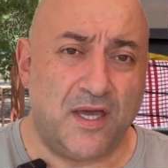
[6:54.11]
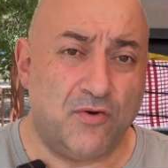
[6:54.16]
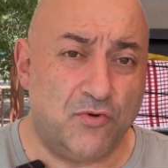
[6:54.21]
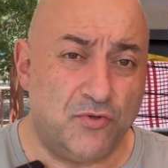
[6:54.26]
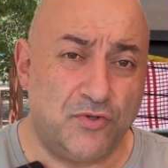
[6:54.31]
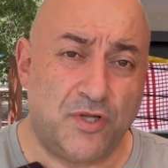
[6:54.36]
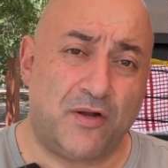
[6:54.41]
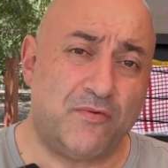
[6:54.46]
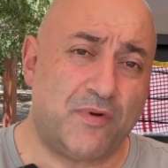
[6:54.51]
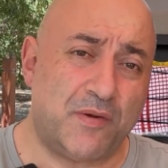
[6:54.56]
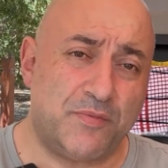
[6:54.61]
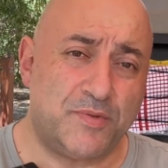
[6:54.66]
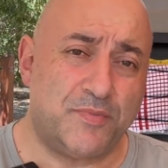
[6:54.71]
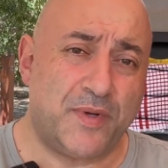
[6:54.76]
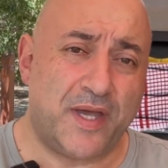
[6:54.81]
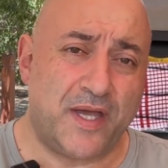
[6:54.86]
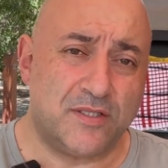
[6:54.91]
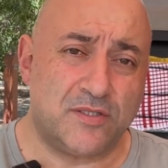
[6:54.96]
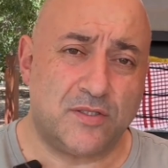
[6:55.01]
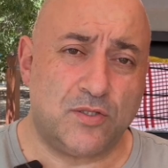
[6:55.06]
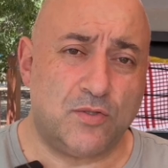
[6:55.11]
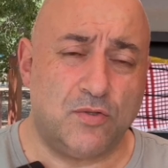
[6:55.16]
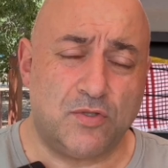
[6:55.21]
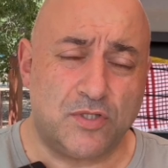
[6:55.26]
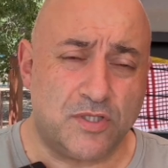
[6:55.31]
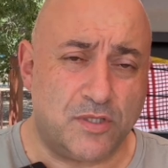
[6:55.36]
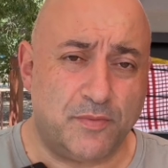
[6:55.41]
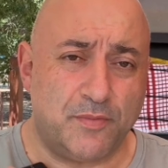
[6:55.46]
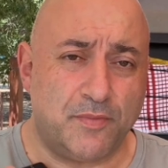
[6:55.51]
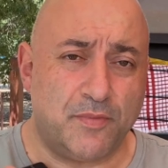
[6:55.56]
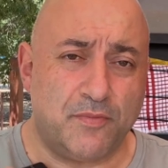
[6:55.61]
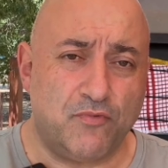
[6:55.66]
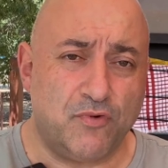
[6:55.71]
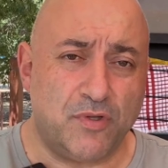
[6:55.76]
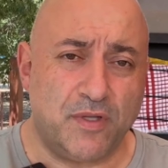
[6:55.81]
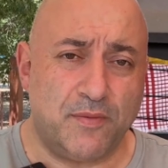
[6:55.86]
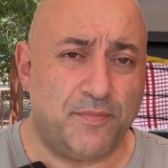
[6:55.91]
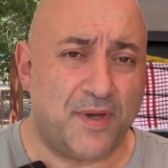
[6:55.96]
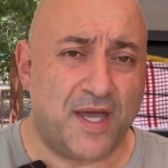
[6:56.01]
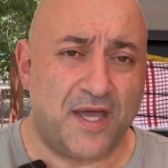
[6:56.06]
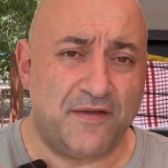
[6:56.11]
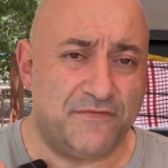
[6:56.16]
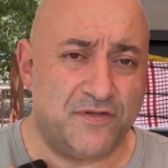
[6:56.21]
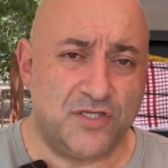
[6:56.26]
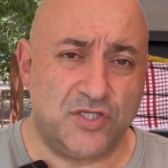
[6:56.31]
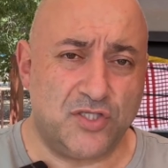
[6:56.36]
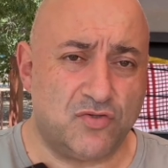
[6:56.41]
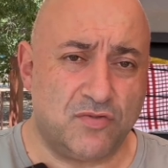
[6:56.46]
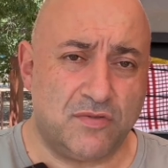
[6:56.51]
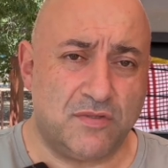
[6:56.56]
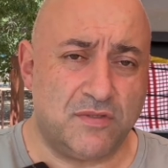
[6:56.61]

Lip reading: or no rubbish bags at all, because I'm really bad for just